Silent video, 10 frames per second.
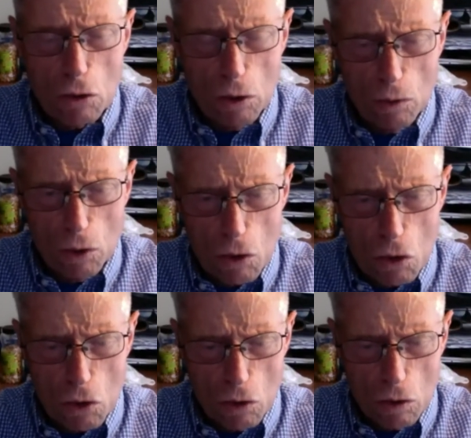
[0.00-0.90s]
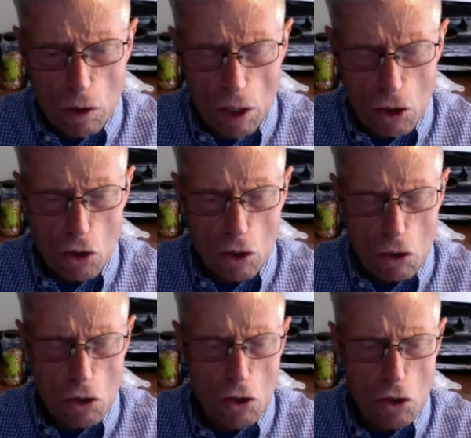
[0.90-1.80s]
You know, the etching
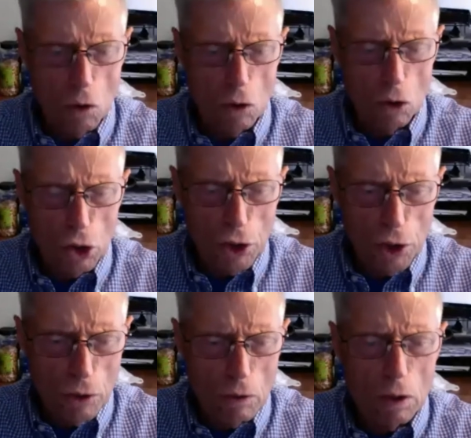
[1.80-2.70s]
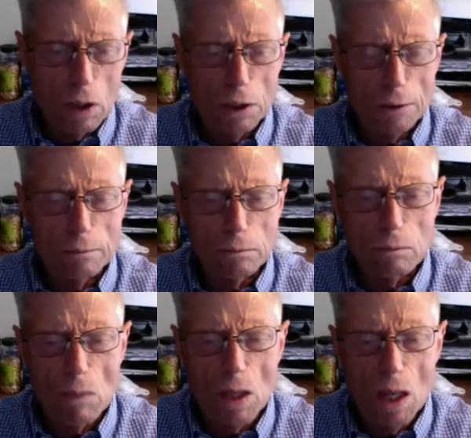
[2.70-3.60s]
is all linear.
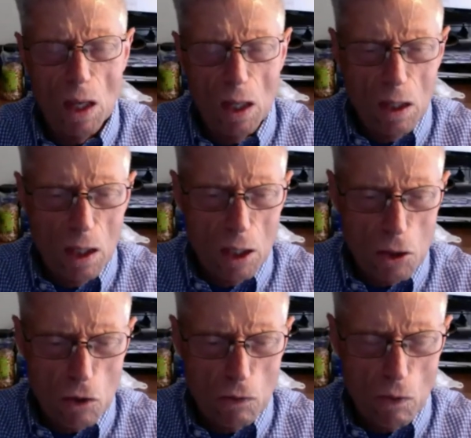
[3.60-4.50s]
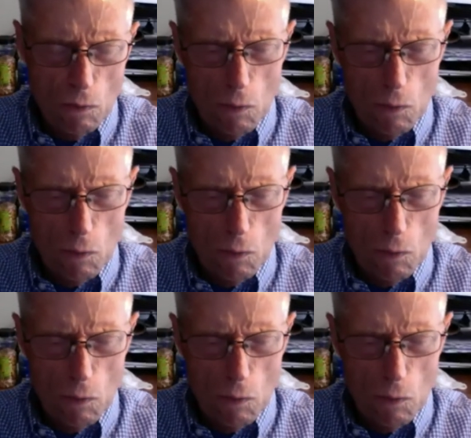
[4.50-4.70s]
It's a